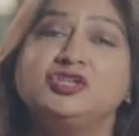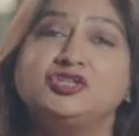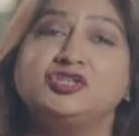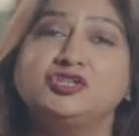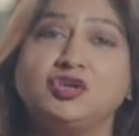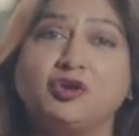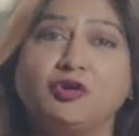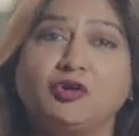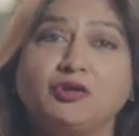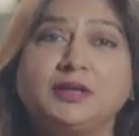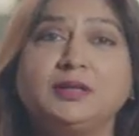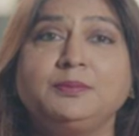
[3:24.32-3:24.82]

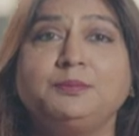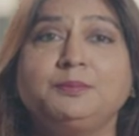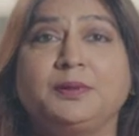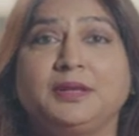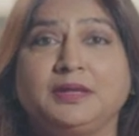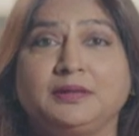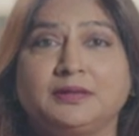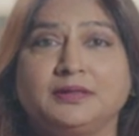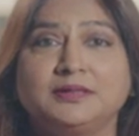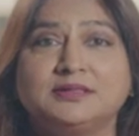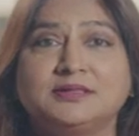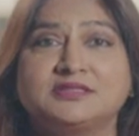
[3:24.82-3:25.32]
During
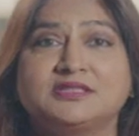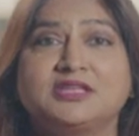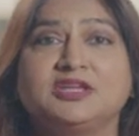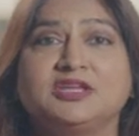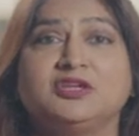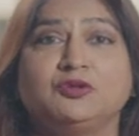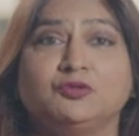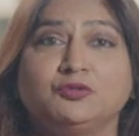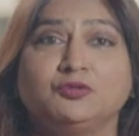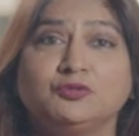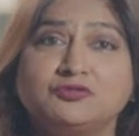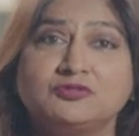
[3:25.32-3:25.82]
periods, the
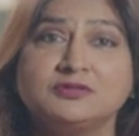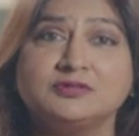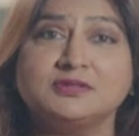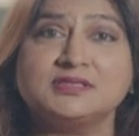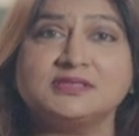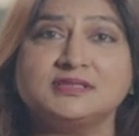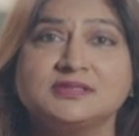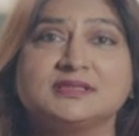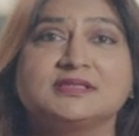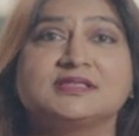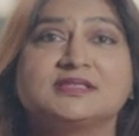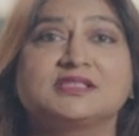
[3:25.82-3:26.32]

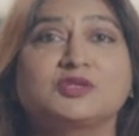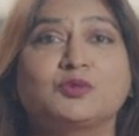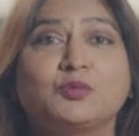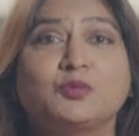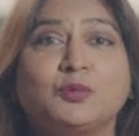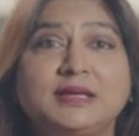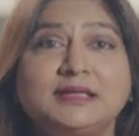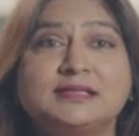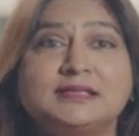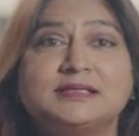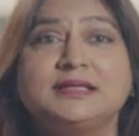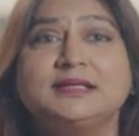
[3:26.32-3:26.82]
uterus is
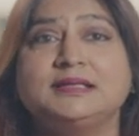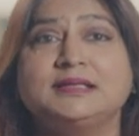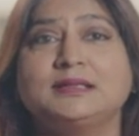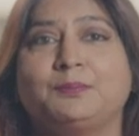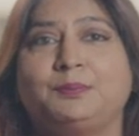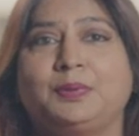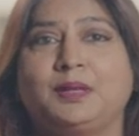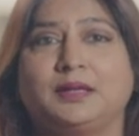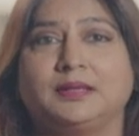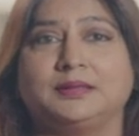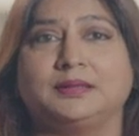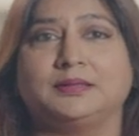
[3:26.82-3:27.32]
squeezing the
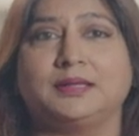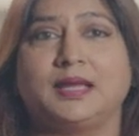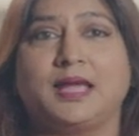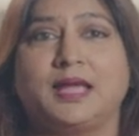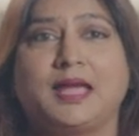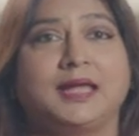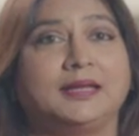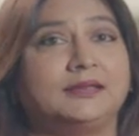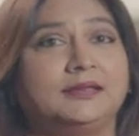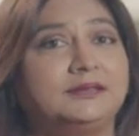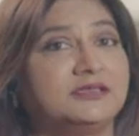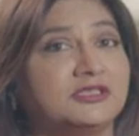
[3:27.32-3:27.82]
blood
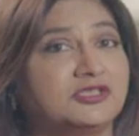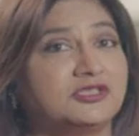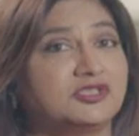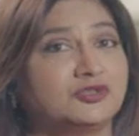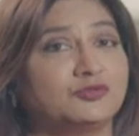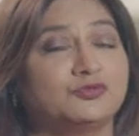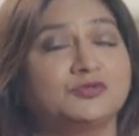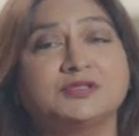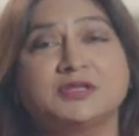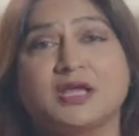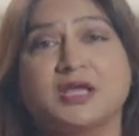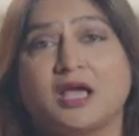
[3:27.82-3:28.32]
and
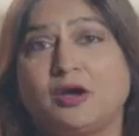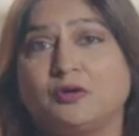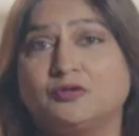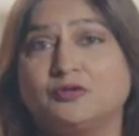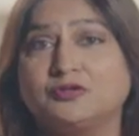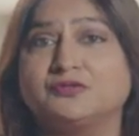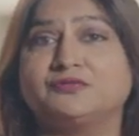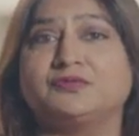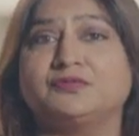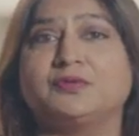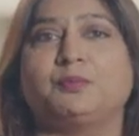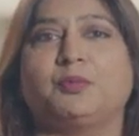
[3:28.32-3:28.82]
tissues
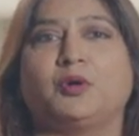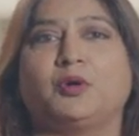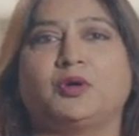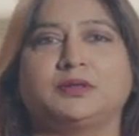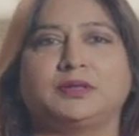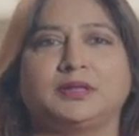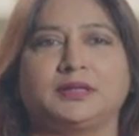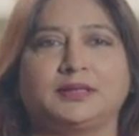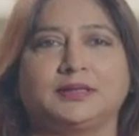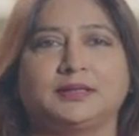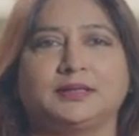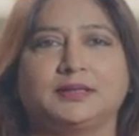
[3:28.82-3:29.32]
out of the
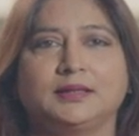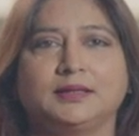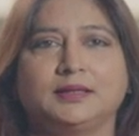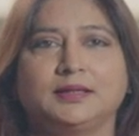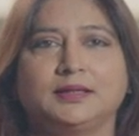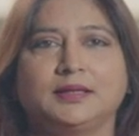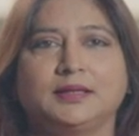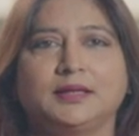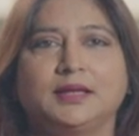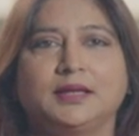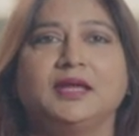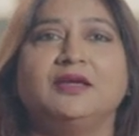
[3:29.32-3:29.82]
body.
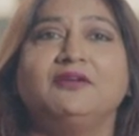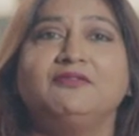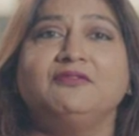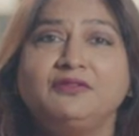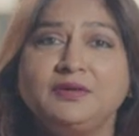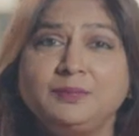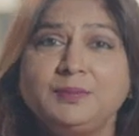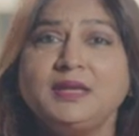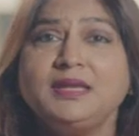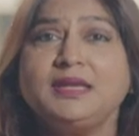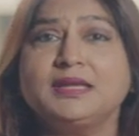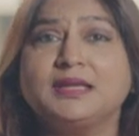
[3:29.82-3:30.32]

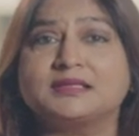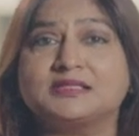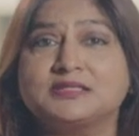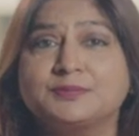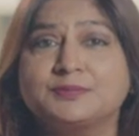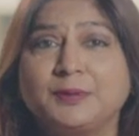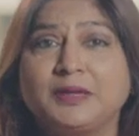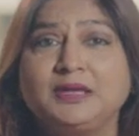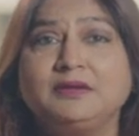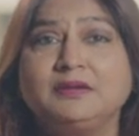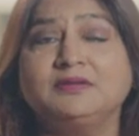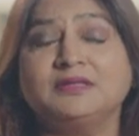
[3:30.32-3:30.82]
Women
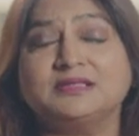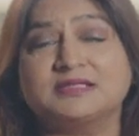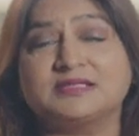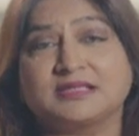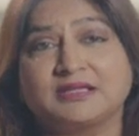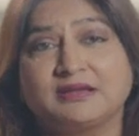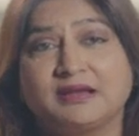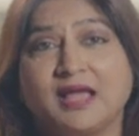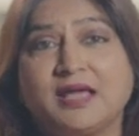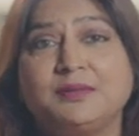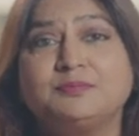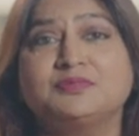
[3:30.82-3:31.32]
experience
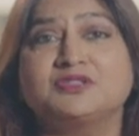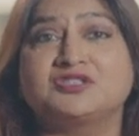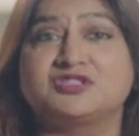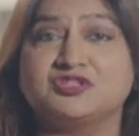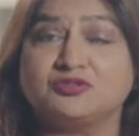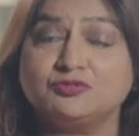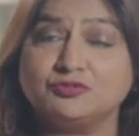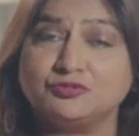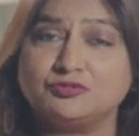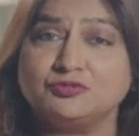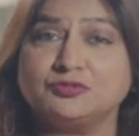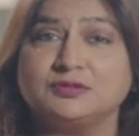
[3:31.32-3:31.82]
cramps
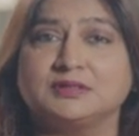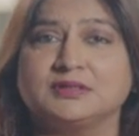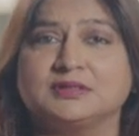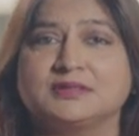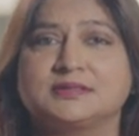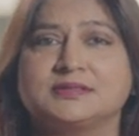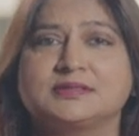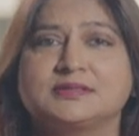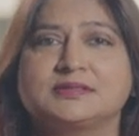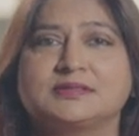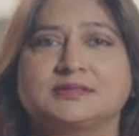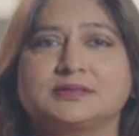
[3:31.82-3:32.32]
due to
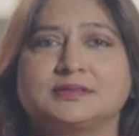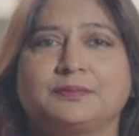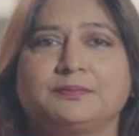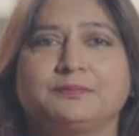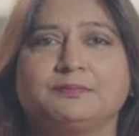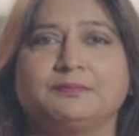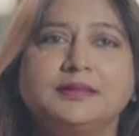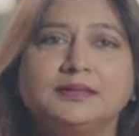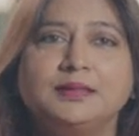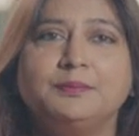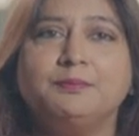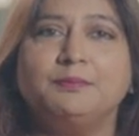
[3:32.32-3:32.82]
this.
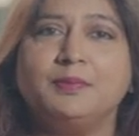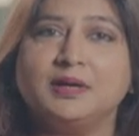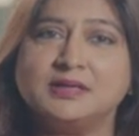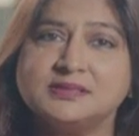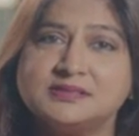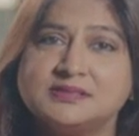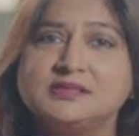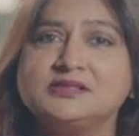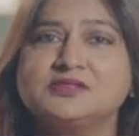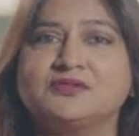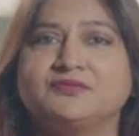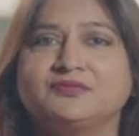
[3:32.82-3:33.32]
The
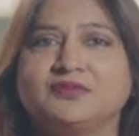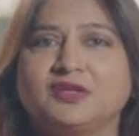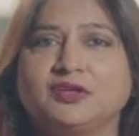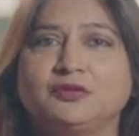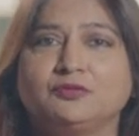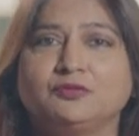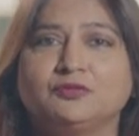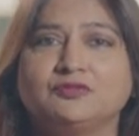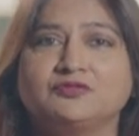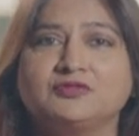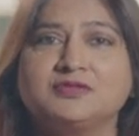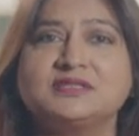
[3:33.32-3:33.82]
muscles of the
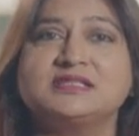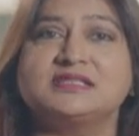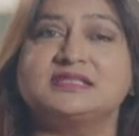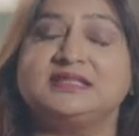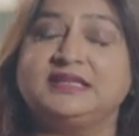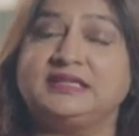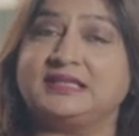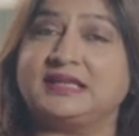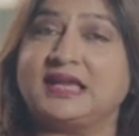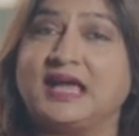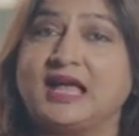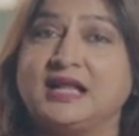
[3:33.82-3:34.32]
uterus
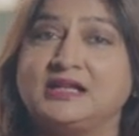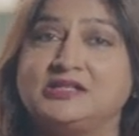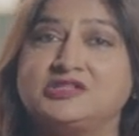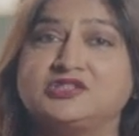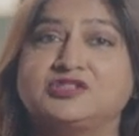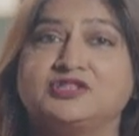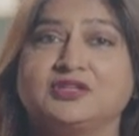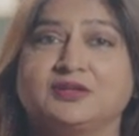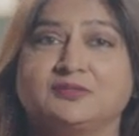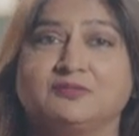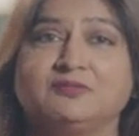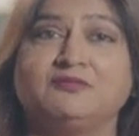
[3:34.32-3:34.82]
need
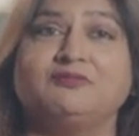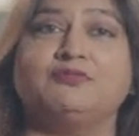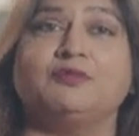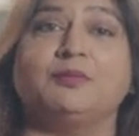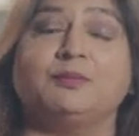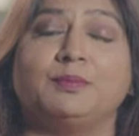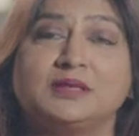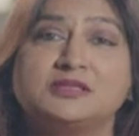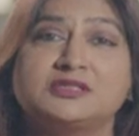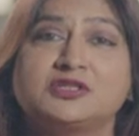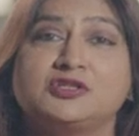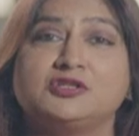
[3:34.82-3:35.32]
calcium for
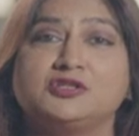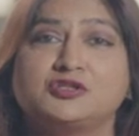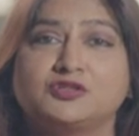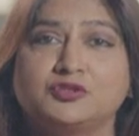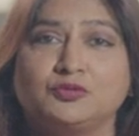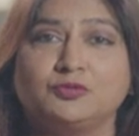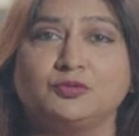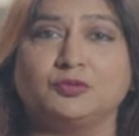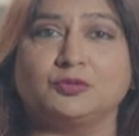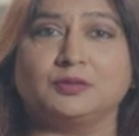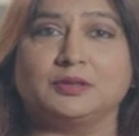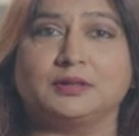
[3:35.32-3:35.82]
muscle
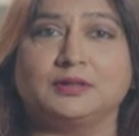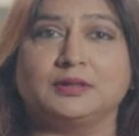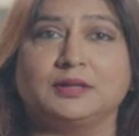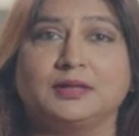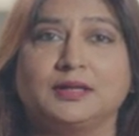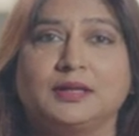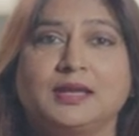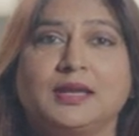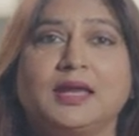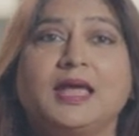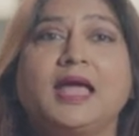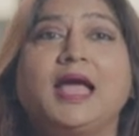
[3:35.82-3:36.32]
tone
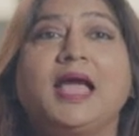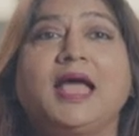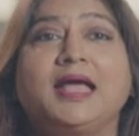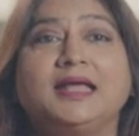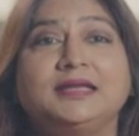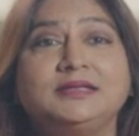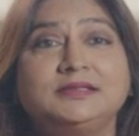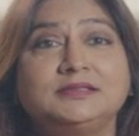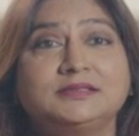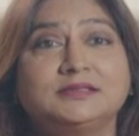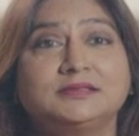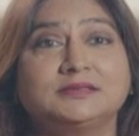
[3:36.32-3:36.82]

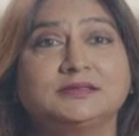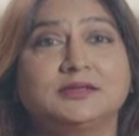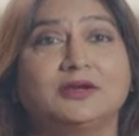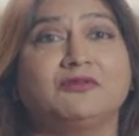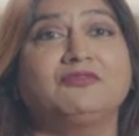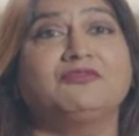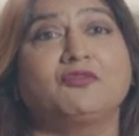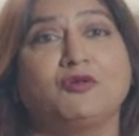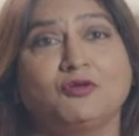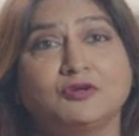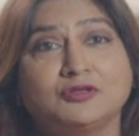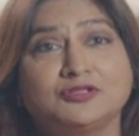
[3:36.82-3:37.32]
and,
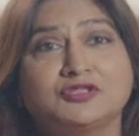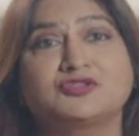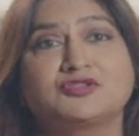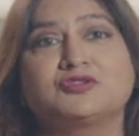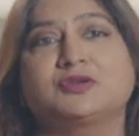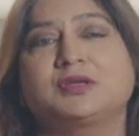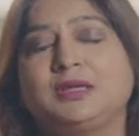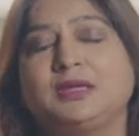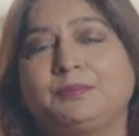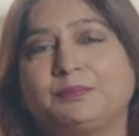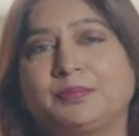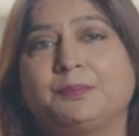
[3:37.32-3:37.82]
of course,
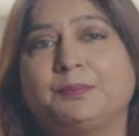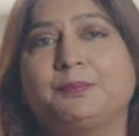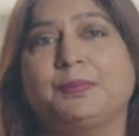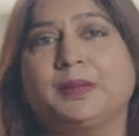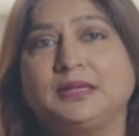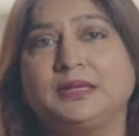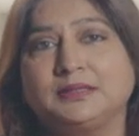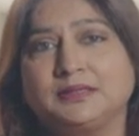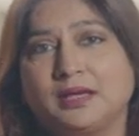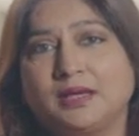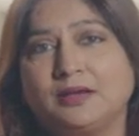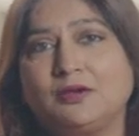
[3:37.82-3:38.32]
to keep the
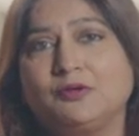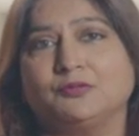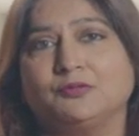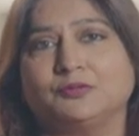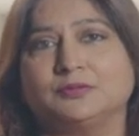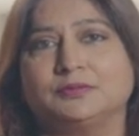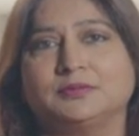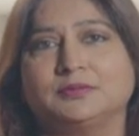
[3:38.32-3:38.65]
pain down.